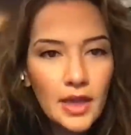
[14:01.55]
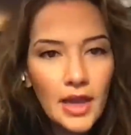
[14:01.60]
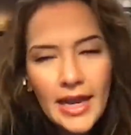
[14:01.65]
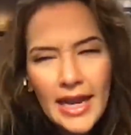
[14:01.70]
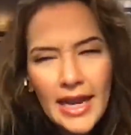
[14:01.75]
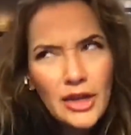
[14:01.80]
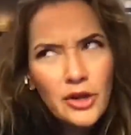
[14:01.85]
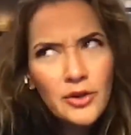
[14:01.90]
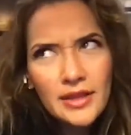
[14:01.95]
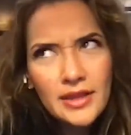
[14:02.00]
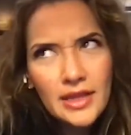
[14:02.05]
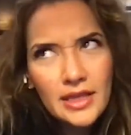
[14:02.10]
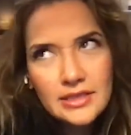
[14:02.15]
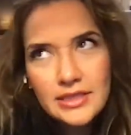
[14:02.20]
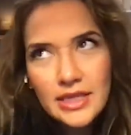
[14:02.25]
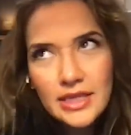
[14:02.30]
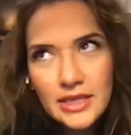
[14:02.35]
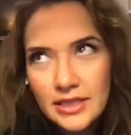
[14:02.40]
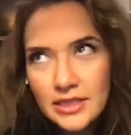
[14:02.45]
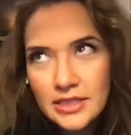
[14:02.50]
And yeah. I know that
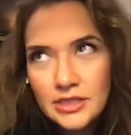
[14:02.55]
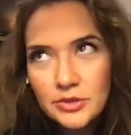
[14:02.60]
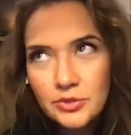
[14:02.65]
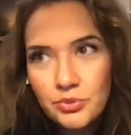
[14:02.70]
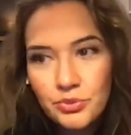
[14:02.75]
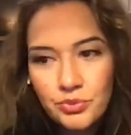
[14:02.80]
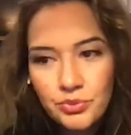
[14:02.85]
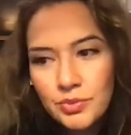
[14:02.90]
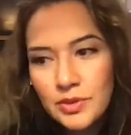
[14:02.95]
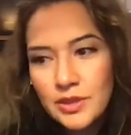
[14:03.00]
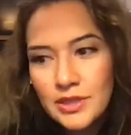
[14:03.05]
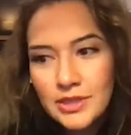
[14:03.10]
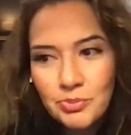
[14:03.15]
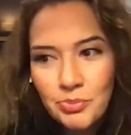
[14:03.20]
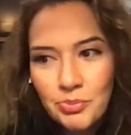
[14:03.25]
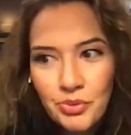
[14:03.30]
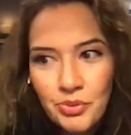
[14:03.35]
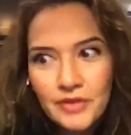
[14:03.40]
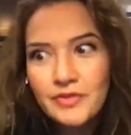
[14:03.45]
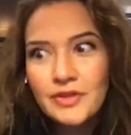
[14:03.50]
that's like this this
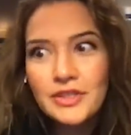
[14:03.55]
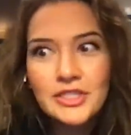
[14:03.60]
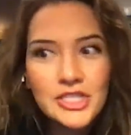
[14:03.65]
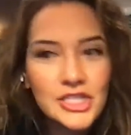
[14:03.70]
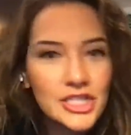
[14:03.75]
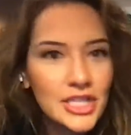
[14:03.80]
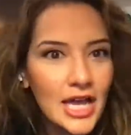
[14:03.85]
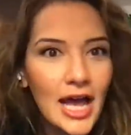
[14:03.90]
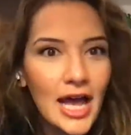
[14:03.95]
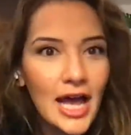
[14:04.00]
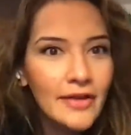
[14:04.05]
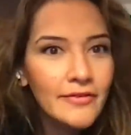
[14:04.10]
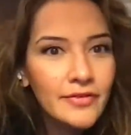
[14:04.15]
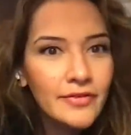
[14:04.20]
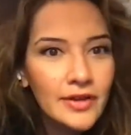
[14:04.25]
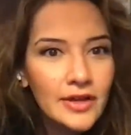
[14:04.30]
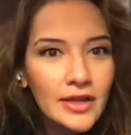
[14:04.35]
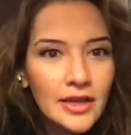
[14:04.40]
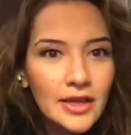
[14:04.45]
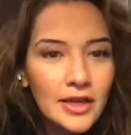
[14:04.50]
privilege to
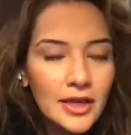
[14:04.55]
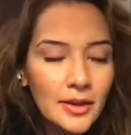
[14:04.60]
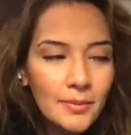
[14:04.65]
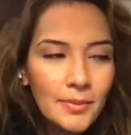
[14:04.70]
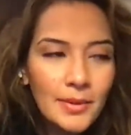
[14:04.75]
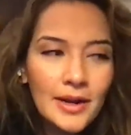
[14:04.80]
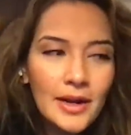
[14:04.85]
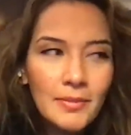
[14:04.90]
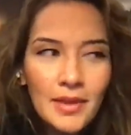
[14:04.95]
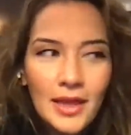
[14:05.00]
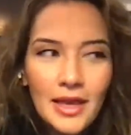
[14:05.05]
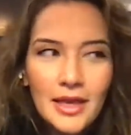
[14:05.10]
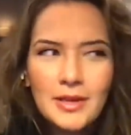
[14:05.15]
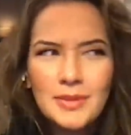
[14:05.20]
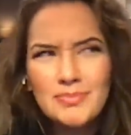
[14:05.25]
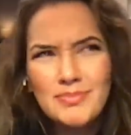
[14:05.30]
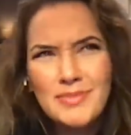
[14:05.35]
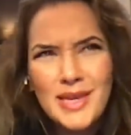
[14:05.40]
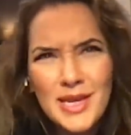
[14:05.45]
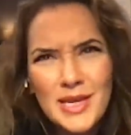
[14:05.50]
have, but I'm
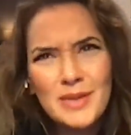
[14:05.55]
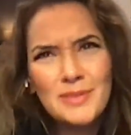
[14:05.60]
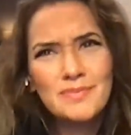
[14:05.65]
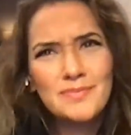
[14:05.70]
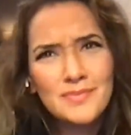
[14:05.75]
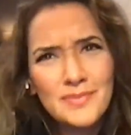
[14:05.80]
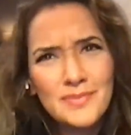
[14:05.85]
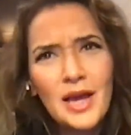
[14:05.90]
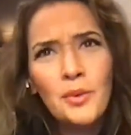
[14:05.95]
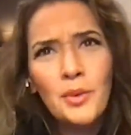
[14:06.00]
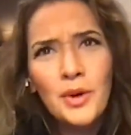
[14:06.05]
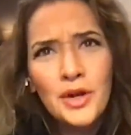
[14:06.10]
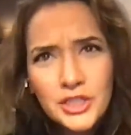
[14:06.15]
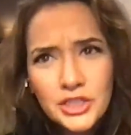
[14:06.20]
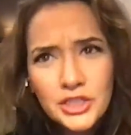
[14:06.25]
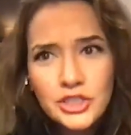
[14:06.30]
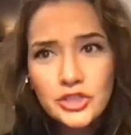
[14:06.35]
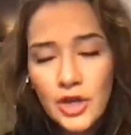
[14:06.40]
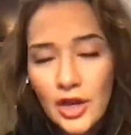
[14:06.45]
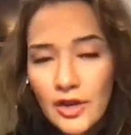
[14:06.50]
like, yeah, I want
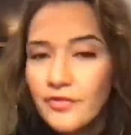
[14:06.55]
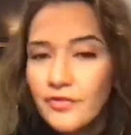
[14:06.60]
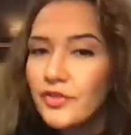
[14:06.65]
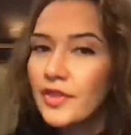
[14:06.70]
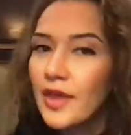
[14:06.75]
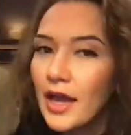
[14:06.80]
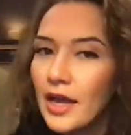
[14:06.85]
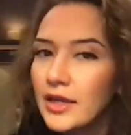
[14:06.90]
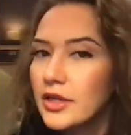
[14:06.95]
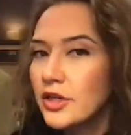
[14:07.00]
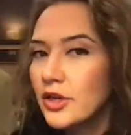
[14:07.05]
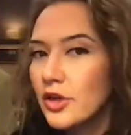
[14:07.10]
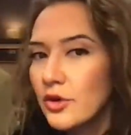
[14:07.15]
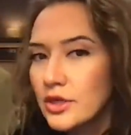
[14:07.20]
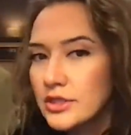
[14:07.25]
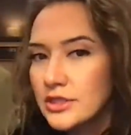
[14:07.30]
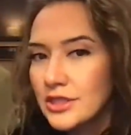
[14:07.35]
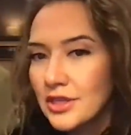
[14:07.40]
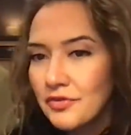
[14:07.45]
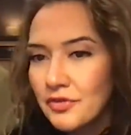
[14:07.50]
to strive for that, you know,
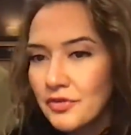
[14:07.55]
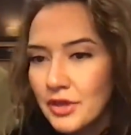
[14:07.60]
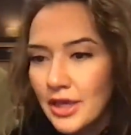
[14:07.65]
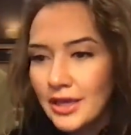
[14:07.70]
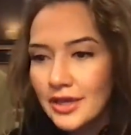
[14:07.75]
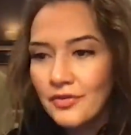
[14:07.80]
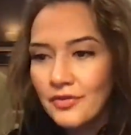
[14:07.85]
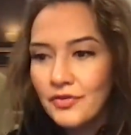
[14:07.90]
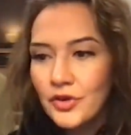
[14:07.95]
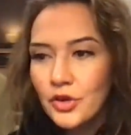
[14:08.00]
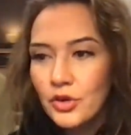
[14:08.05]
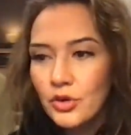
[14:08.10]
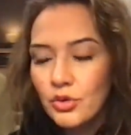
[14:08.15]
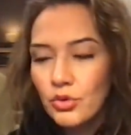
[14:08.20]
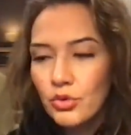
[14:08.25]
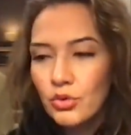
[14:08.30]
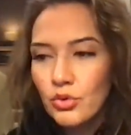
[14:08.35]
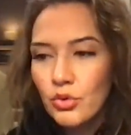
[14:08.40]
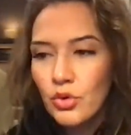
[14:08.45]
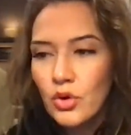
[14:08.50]
because I feel like if
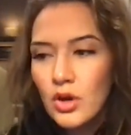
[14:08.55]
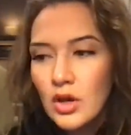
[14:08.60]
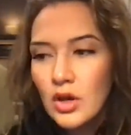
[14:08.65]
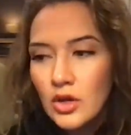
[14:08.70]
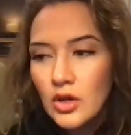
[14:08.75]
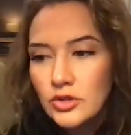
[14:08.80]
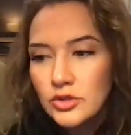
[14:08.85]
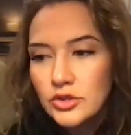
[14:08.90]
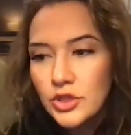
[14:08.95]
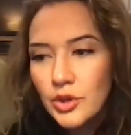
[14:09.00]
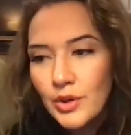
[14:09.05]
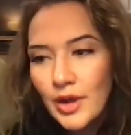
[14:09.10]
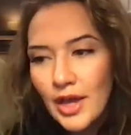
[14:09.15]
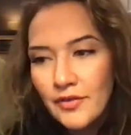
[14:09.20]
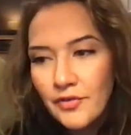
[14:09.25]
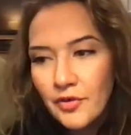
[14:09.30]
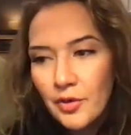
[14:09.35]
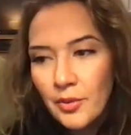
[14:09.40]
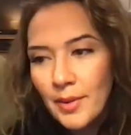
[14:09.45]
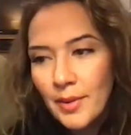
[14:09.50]
you don't
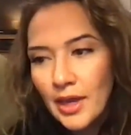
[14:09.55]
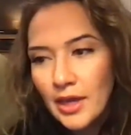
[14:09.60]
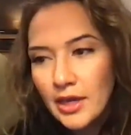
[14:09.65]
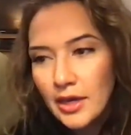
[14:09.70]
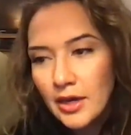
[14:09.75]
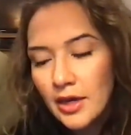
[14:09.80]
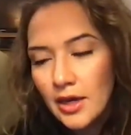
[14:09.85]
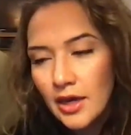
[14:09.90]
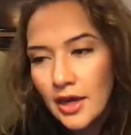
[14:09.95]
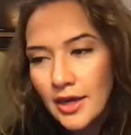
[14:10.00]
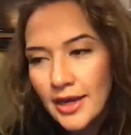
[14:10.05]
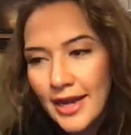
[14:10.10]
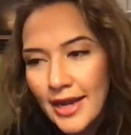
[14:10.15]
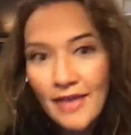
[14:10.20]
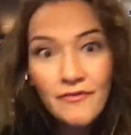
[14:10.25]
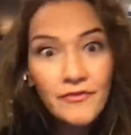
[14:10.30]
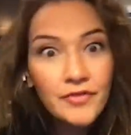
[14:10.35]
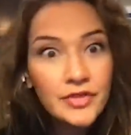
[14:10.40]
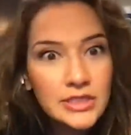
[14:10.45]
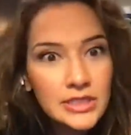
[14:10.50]
ever make a an
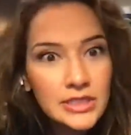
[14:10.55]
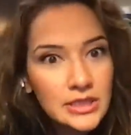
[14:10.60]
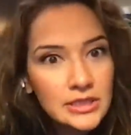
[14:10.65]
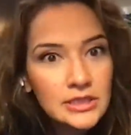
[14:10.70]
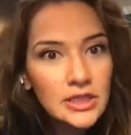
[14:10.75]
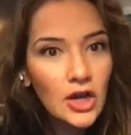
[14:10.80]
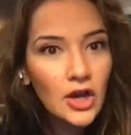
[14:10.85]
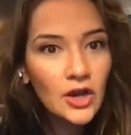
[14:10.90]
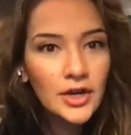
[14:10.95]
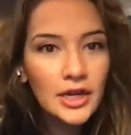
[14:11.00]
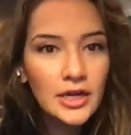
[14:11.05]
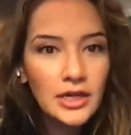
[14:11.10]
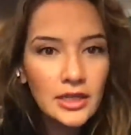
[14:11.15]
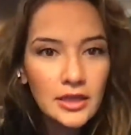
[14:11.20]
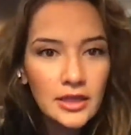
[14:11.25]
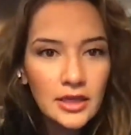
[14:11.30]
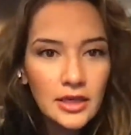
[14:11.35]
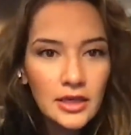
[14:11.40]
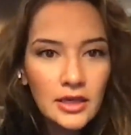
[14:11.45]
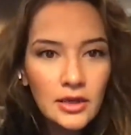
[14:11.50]
emphasis on
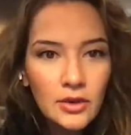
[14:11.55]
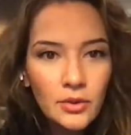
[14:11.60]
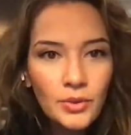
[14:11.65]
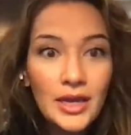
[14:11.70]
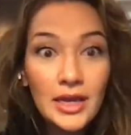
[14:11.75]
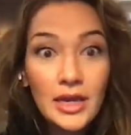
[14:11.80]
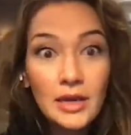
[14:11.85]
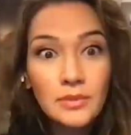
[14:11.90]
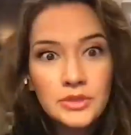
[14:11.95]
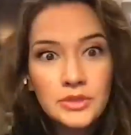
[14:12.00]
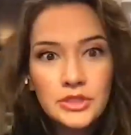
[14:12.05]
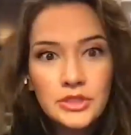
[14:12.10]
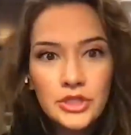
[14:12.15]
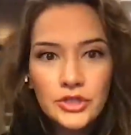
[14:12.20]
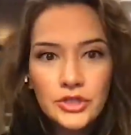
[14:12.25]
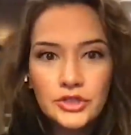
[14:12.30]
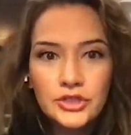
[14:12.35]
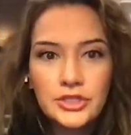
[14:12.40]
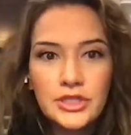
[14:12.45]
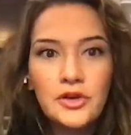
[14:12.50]
anything when it comes to
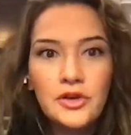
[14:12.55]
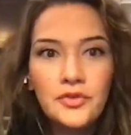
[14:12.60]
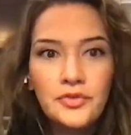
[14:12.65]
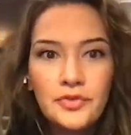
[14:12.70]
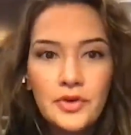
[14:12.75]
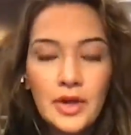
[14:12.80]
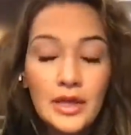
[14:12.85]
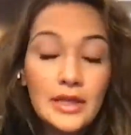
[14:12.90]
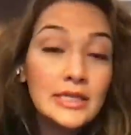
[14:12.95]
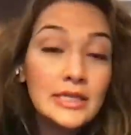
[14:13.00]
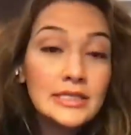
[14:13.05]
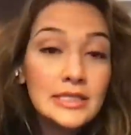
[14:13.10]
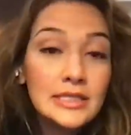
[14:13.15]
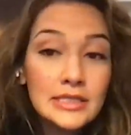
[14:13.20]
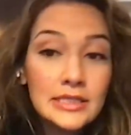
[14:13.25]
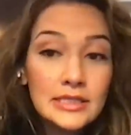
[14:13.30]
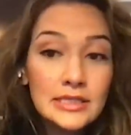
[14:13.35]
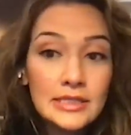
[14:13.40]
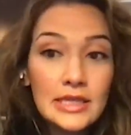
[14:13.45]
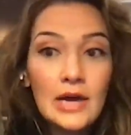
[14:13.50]
yourself, at least
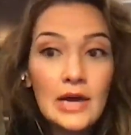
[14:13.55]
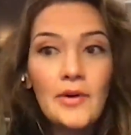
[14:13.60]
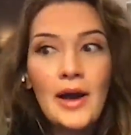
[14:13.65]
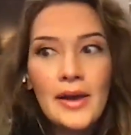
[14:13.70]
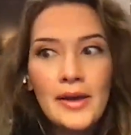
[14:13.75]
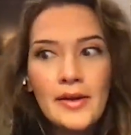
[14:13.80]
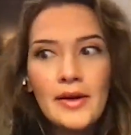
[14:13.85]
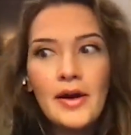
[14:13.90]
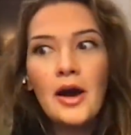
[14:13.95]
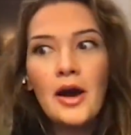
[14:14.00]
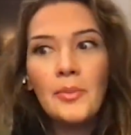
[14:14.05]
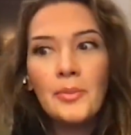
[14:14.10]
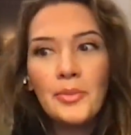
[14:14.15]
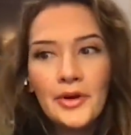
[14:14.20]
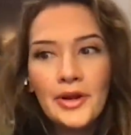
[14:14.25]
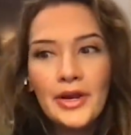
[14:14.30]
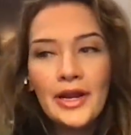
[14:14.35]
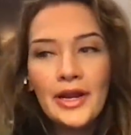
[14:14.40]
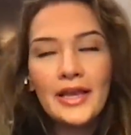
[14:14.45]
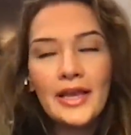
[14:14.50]
this is how I
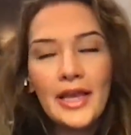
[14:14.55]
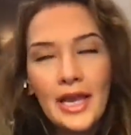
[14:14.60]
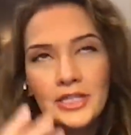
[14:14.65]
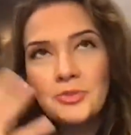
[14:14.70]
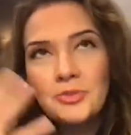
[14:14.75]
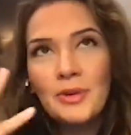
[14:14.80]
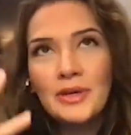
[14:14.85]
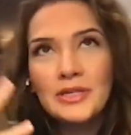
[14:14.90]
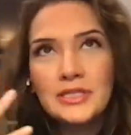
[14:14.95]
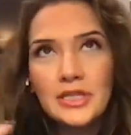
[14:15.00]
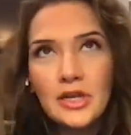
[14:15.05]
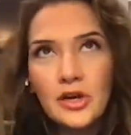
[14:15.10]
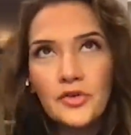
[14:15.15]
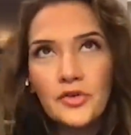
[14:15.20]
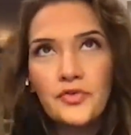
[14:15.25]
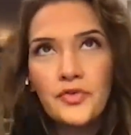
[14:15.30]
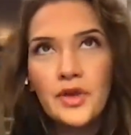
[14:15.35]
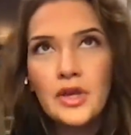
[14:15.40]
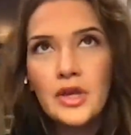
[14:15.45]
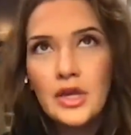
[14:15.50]
operate. I catch
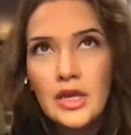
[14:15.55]
myself